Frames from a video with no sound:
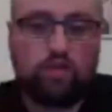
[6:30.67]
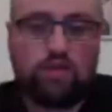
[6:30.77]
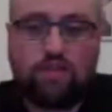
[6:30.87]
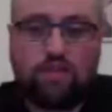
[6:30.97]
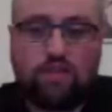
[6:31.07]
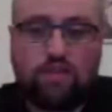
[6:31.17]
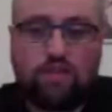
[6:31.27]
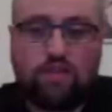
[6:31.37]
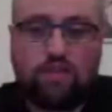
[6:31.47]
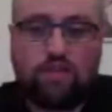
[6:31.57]
Whoever loses,
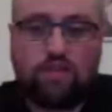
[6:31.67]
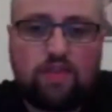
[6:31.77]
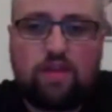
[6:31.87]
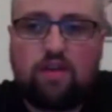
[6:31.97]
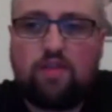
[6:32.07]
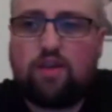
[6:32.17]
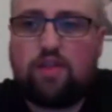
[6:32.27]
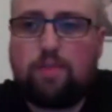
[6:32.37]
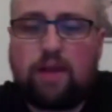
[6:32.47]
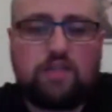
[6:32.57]
I think, is going to get
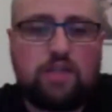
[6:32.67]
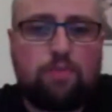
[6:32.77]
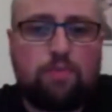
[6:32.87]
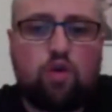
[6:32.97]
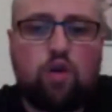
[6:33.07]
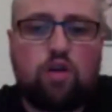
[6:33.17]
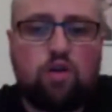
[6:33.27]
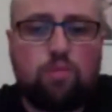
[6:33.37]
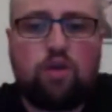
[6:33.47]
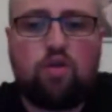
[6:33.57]
the pink slip
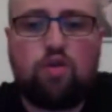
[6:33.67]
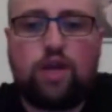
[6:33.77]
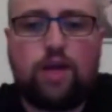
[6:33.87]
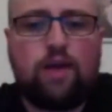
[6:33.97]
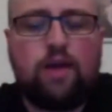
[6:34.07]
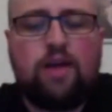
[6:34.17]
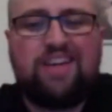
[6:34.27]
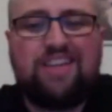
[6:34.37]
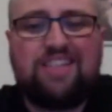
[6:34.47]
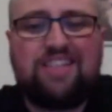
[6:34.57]
and they're going to be gone
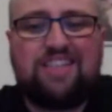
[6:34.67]
here.